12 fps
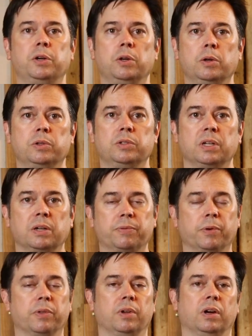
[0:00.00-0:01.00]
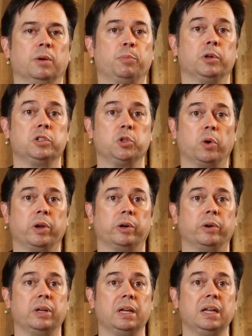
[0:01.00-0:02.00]
you're using for the upper
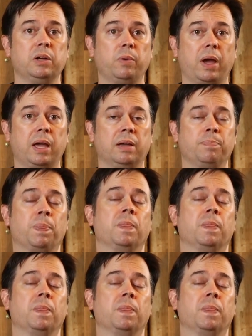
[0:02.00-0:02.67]
joinery anyway,